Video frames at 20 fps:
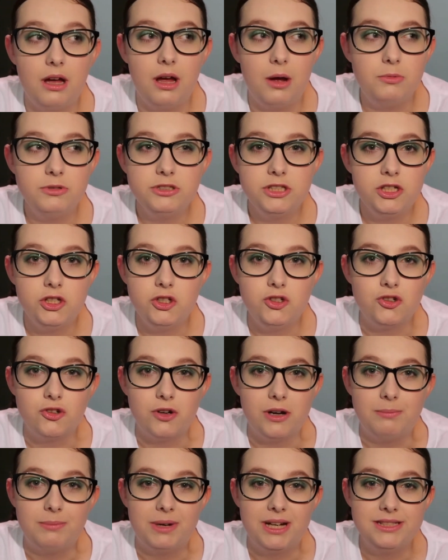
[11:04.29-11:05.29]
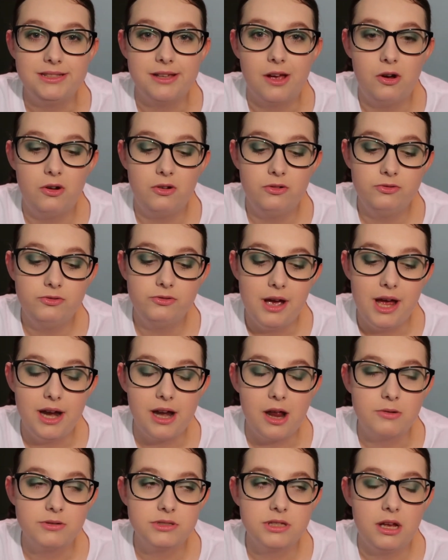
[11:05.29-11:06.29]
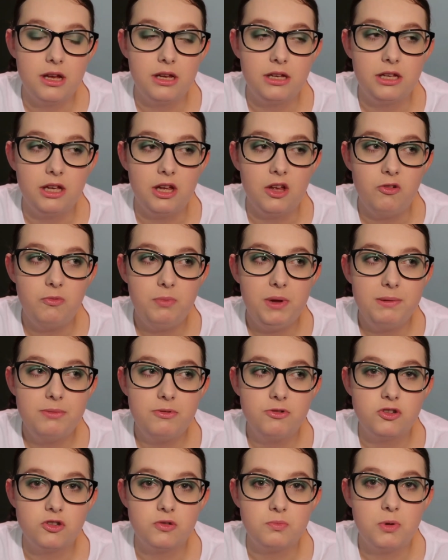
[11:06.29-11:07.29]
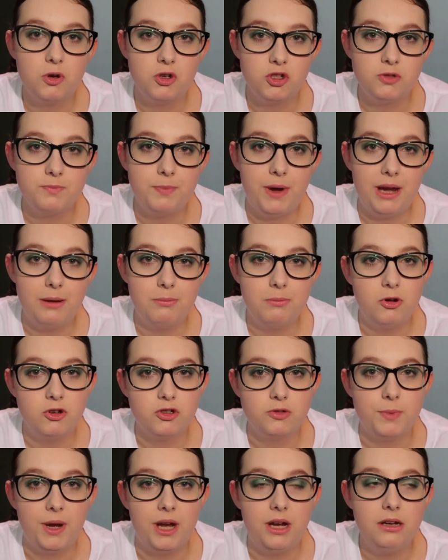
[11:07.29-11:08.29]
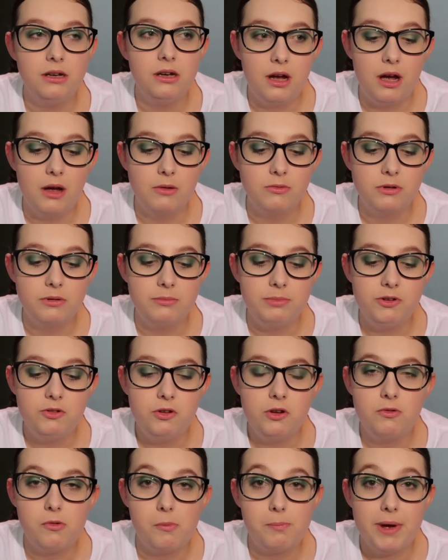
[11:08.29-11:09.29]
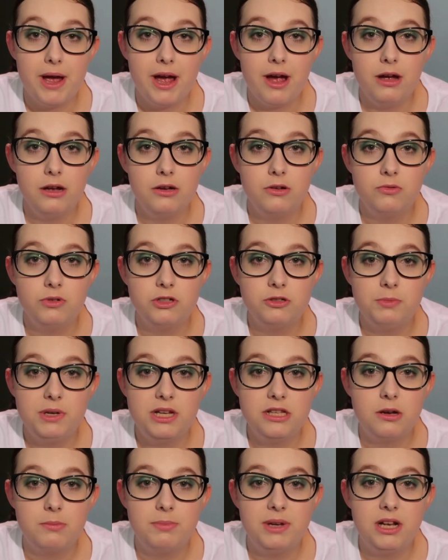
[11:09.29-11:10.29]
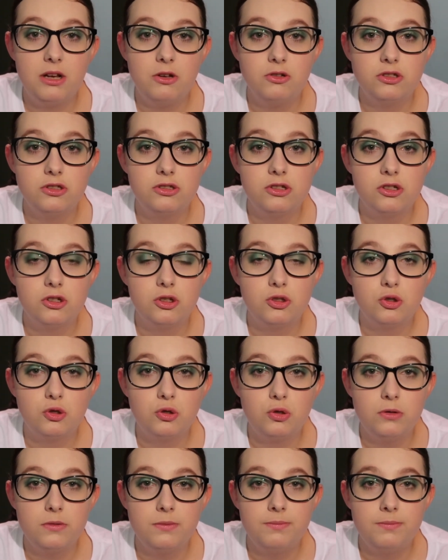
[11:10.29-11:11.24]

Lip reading: I wasn't enjoying myself and I was like, if people just push me and push me, I'm gonna be further back, which means I'll be closer to the door.